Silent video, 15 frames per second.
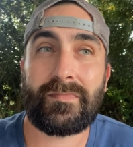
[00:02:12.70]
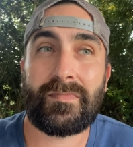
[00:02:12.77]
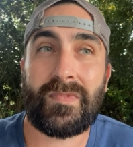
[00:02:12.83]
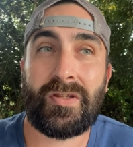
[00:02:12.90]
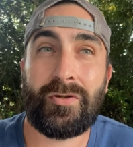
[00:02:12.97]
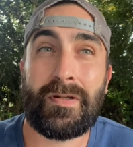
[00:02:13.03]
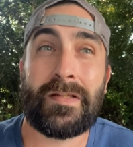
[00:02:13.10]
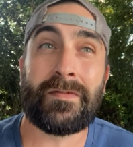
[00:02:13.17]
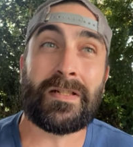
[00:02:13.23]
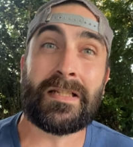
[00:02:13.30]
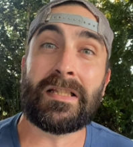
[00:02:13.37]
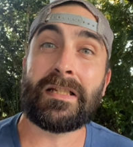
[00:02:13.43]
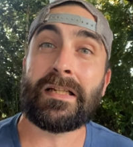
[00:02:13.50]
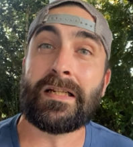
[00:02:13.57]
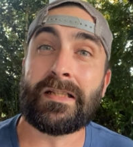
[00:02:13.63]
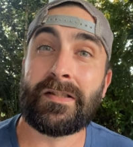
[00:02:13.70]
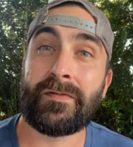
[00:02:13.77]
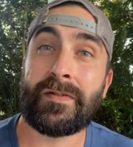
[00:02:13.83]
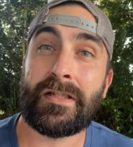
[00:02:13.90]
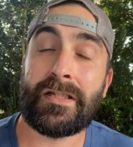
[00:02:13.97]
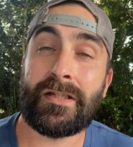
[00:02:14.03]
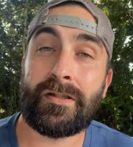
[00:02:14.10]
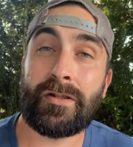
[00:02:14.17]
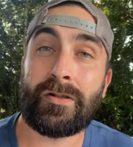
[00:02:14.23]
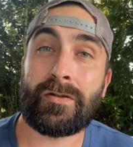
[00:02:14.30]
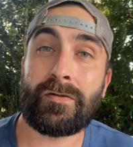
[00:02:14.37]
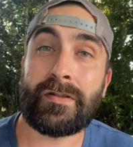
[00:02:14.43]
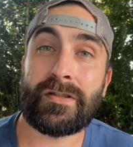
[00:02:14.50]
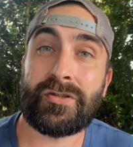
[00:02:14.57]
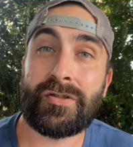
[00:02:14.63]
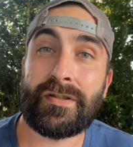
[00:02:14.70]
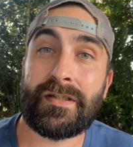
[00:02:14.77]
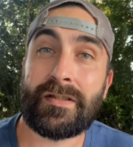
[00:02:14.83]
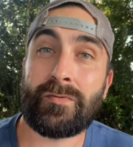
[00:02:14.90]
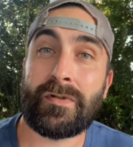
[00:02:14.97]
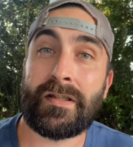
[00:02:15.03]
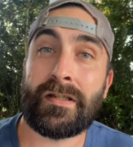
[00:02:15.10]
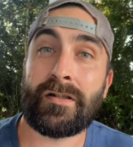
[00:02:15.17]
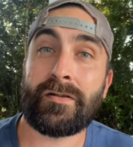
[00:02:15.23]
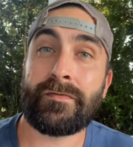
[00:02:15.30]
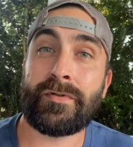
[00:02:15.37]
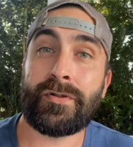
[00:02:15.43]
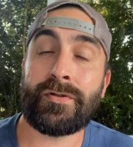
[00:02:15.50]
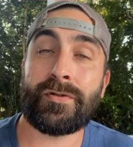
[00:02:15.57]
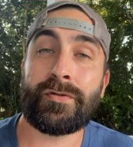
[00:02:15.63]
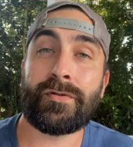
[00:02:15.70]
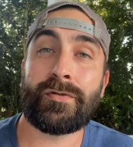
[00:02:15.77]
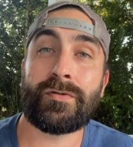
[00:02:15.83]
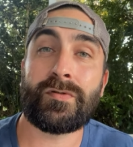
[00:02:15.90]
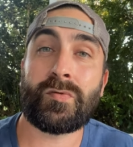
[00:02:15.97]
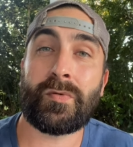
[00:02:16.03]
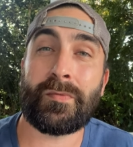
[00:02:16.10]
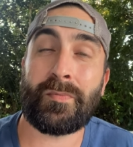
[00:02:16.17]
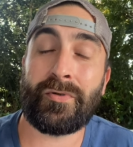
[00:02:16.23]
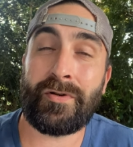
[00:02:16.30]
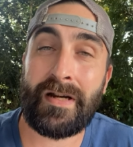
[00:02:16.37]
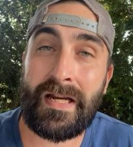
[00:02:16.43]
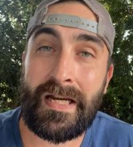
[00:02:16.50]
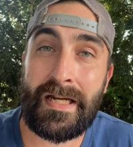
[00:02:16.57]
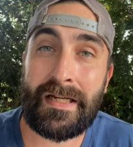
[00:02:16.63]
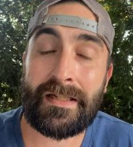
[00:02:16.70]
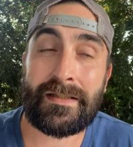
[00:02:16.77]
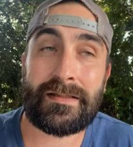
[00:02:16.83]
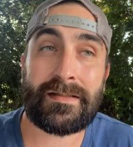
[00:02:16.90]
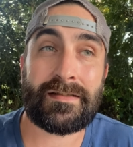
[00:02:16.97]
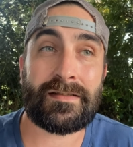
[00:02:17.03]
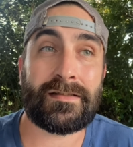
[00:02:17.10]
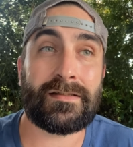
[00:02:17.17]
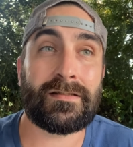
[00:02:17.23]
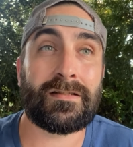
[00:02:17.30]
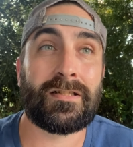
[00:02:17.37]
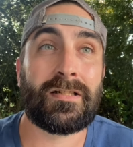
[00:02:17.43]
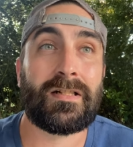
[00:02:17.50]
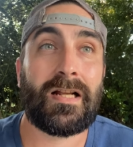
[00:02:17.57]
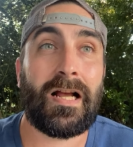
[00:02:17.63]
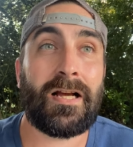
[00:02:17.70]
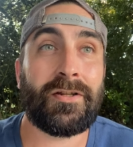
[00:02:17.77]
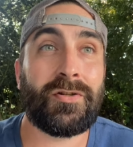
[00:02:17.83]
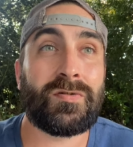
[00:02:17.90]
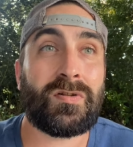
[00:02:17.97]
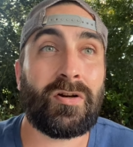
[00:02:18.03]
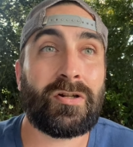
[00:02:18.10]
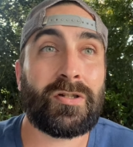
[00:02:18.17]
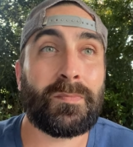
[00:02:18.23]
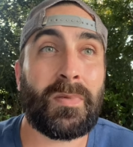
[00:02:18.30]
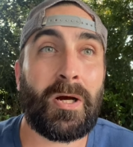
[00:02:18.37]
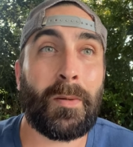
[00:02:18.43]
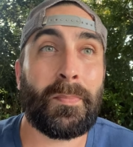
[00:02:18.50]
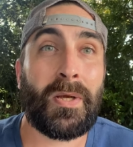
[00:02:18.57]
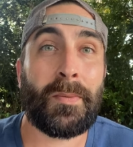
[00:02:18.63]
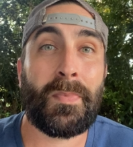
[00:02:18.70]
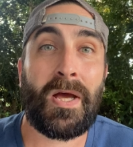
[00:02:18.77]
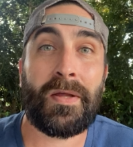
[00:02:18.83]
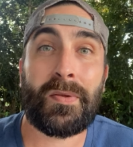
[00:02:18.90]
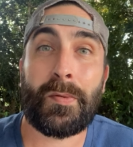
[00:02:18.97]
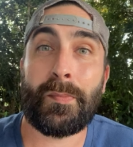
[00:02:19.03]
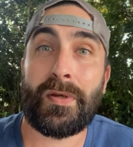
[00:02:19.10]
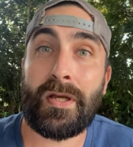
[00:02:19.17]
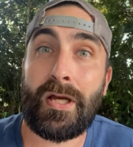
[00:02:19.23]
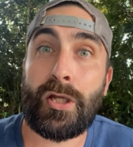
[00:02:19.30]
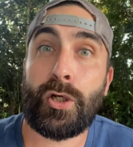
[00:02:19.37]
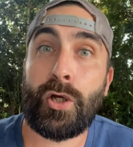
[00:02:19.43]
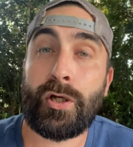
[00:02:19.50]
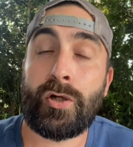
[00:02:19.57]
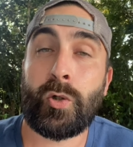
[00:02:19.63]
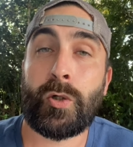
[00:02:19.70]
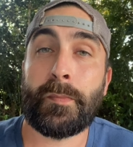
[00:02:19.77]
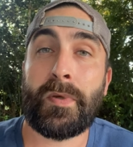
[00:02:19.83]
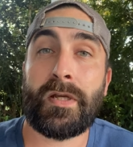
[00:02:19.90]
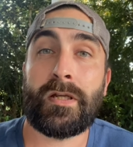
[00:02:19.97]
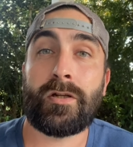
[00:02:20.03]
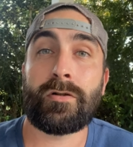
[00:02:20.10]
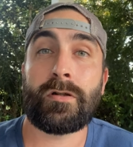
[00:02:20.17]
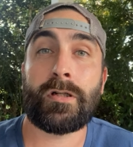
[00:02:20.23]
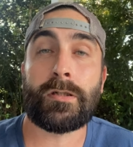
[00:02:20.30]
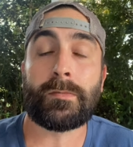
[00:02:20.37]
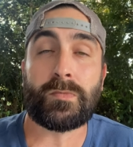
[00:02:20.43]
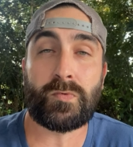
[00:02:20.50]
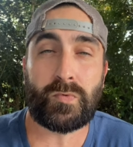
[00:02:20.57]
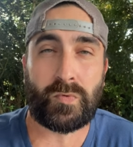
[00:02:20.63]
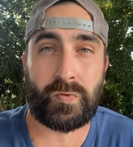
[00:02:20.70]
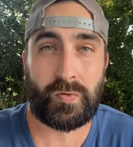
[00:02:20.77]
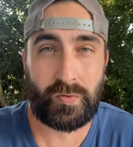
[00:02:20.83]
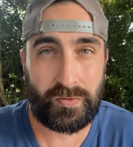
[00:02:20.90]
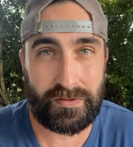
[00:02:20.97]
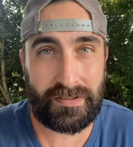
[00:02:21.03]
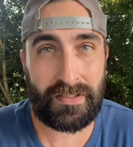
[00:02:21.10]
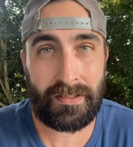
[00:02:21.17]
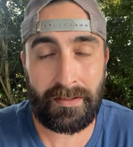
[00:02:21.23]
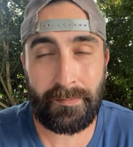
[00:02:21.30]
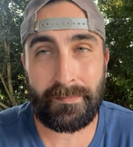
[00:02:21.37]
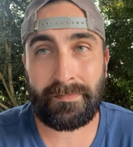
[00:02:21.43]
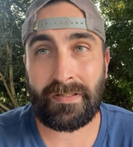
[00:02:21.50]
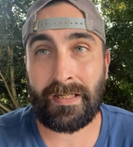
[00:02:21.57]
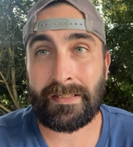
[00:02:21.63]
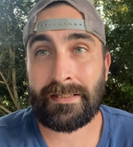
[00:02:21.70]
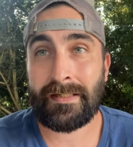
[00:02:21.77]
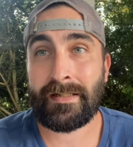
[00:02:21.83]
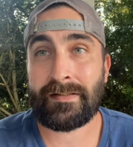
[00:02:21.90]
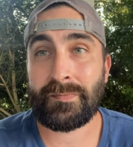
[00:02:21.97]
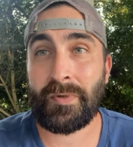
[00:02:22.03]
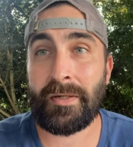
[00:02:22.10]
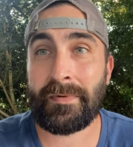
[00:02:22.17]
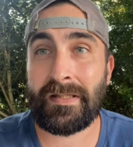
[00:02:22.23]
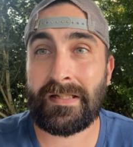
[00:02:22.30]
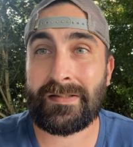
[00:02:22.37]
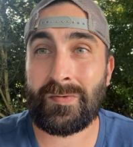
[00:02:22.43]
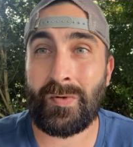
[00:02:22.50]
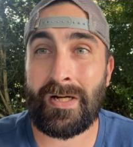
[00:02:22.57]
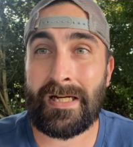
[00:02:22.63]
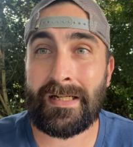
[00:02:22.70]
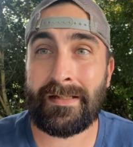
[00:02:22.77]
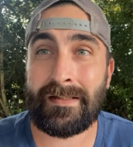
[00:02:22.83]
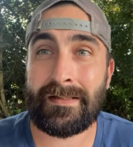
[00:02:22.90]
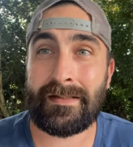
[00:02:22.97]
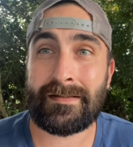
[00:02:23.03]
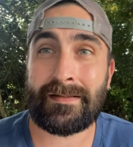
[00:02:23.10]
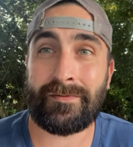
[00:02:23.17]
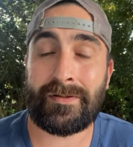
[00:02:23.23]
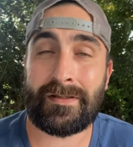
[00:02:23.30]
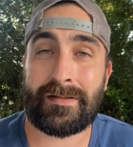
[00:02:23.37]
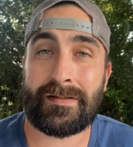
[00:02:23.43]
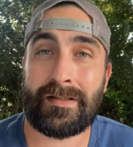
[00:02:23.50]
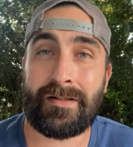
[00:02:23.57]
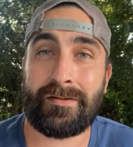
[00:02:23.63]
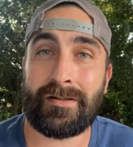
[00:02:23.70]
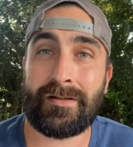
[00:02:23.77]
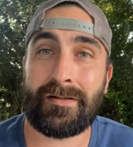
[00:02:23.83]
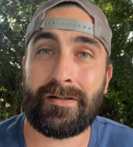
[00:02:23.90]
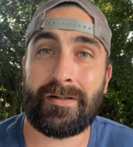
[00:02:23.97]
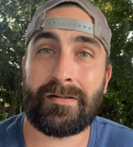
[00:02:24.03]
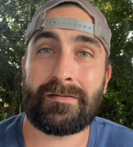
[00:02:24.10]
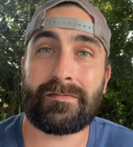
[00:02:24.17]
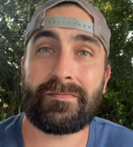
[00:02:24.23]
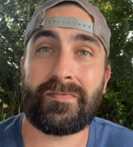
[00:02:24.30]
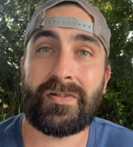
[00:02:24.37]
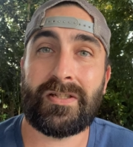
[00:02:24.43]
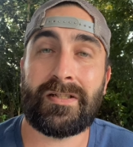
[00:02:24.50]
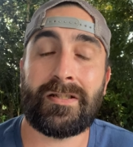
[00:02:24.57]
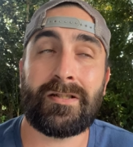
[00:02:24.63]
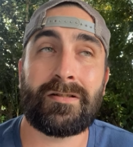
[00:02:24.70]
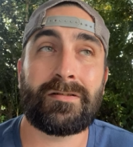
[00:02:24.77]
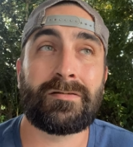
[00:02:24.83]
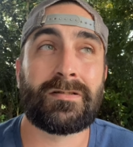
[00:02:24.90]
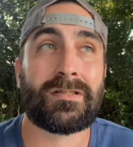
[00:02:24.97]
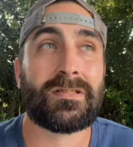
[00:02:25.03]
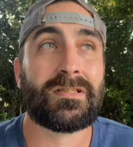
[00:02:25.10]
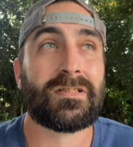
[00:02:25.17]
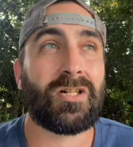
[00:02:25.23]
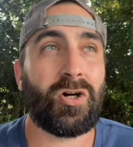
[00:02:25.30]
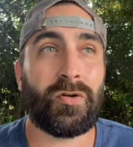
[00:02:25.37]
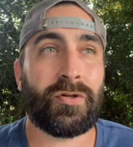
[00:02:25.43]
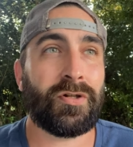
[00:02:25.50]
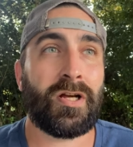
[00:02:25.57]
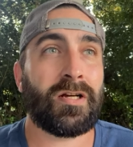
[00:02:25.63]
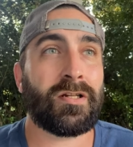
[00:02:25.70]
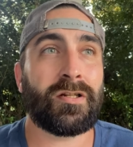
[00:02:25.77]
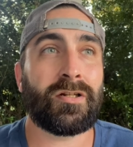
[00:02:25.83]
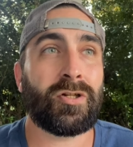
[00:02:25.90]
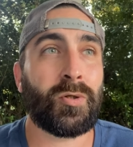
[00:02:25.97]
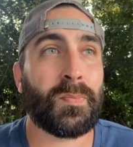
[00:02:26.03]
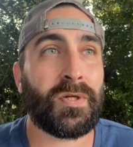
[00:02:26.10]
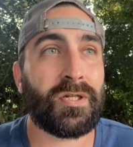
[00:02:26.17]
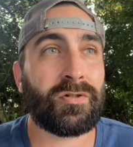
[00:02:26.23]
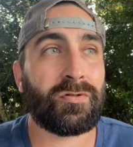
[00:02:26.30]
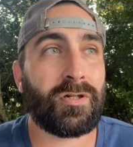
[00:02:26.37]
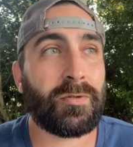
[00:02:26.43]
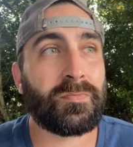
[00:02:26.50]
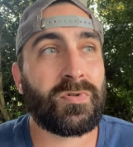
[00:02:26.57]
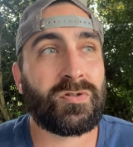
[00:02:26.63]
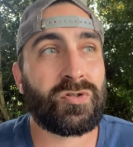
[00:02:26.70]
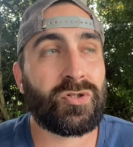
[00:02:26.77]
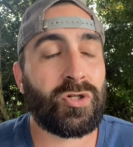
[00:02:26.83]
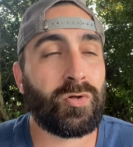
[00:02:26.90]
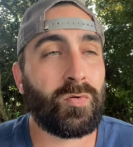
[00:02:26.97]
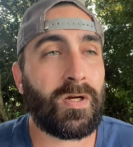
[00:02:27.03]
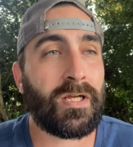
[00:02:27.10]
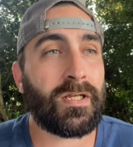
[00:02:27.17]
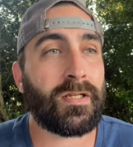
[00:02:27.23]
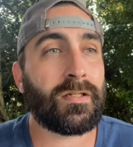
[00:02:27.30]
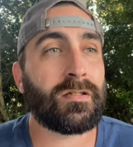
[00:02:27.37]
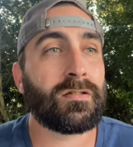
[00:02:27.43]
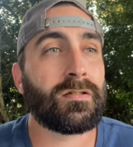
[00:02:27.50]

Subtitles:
you even deleted the video that you did with interviews with Marantz and how you talked about Bed Bath & Beyond not going bankrupt. Oof, yeah, I guess maybe that's why. That doesn't really sound good on video. Oh, they're not gonna go bankrupt. There's no way.